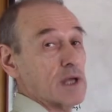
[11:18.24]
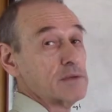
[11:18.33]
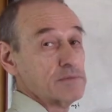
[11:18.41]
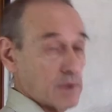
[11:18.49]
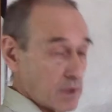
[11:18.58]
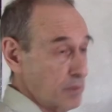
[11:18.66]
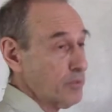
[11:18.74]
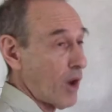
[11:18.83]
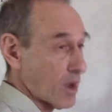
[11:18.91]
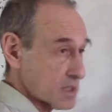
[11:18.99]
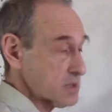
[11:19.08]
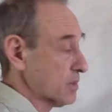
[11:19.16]
in, in,
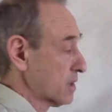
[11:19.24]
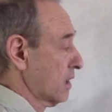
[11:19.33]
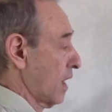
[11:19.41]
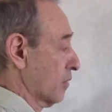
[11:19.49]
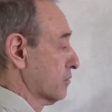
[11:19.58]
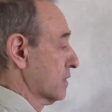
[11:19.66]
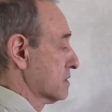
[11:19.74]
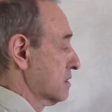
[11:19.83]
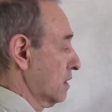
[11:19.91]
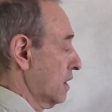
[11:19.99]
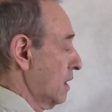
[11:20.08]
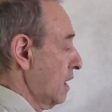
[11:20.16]
approximately,
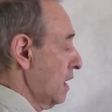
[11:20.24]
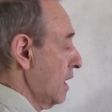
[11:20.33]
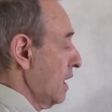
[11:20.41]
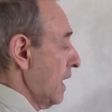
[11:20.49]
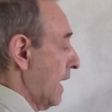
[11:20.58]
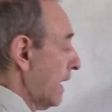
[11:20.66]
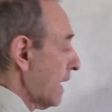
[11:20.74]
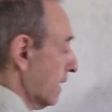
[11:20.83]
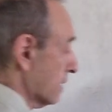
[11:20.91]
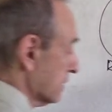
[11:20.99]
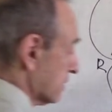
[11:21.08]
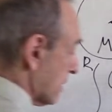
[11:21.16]
obviously. And